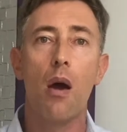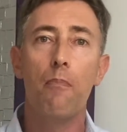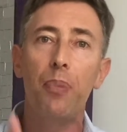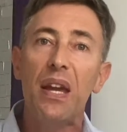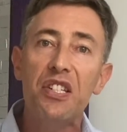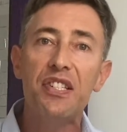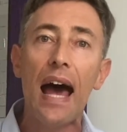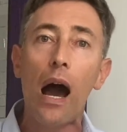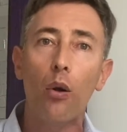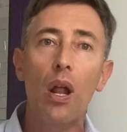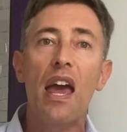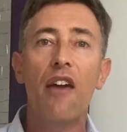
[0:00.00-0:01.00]
Peace
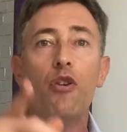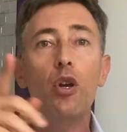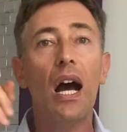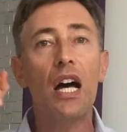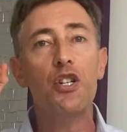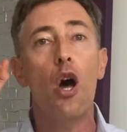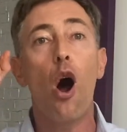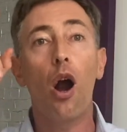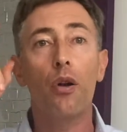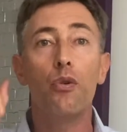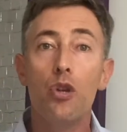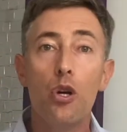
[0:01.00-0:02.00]
out. If you guys are
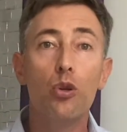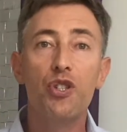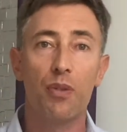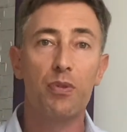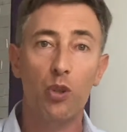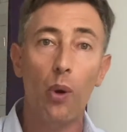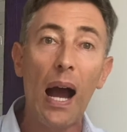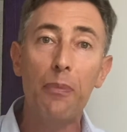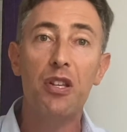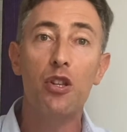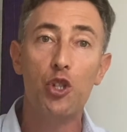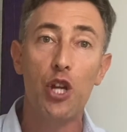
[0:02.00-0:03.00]
new, subscribe to
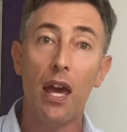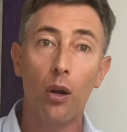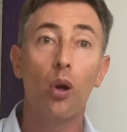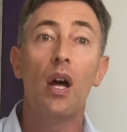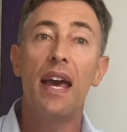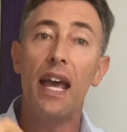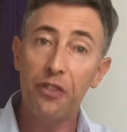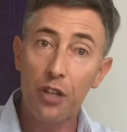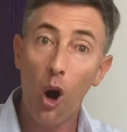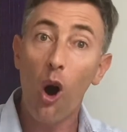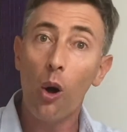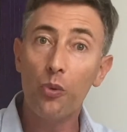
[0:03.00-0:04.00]
the channel, hit the
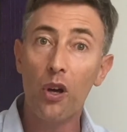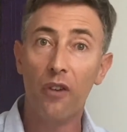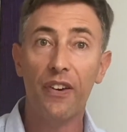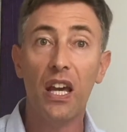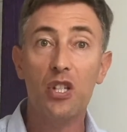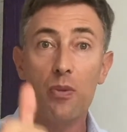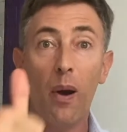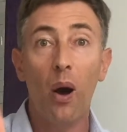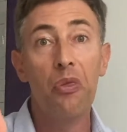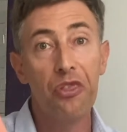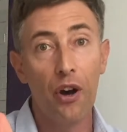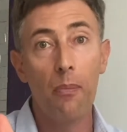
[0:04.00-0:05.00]
all notification bell,
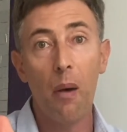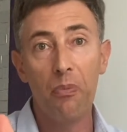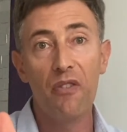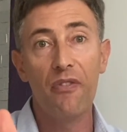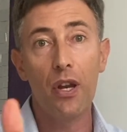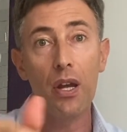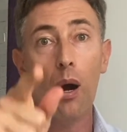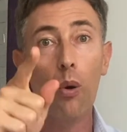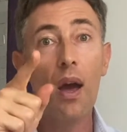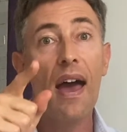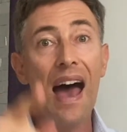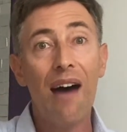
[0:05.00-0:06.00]
and thumb up the video.
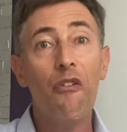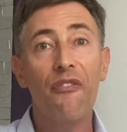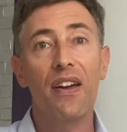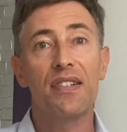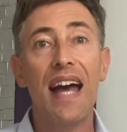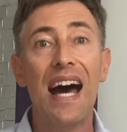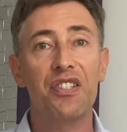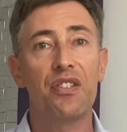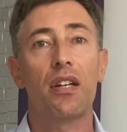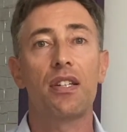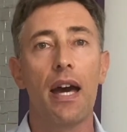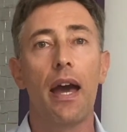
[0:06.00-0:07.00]
Have a
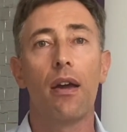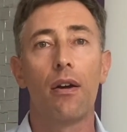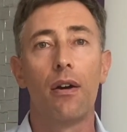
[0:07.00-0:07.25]
fantastic day.